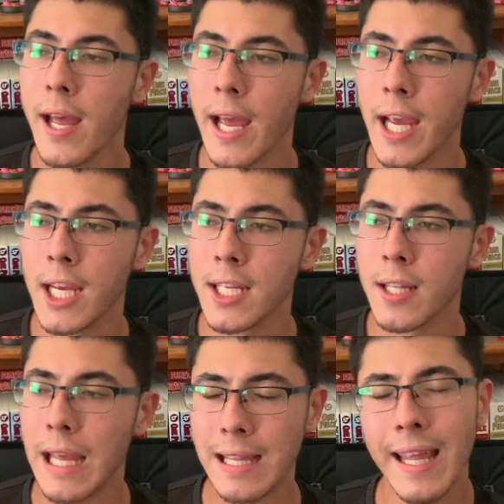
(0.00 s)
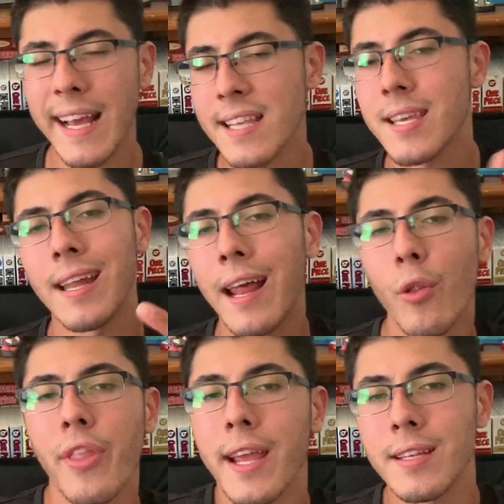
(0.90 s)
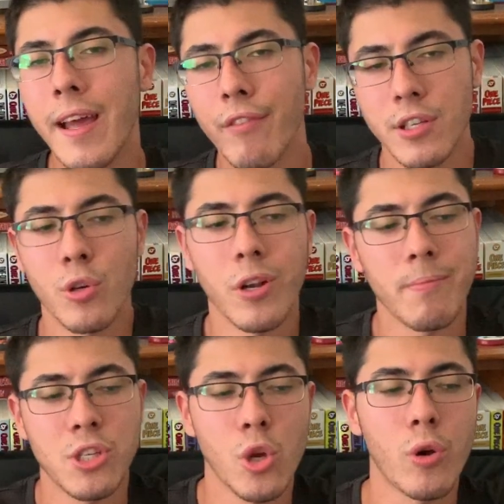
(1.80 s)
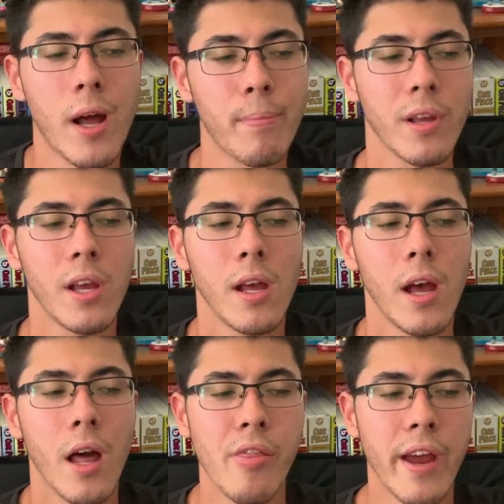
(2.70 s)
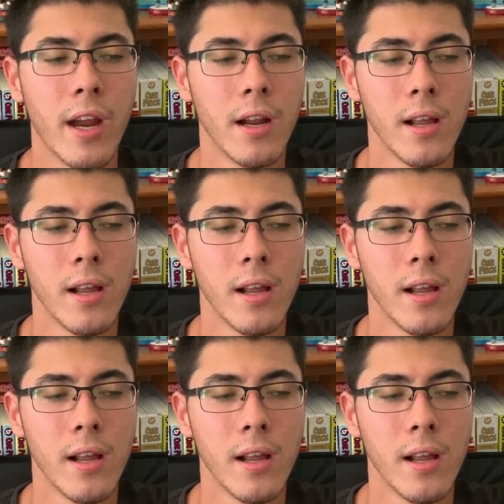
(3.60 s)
And like I said, I don't think Endeavor is going to be showing up there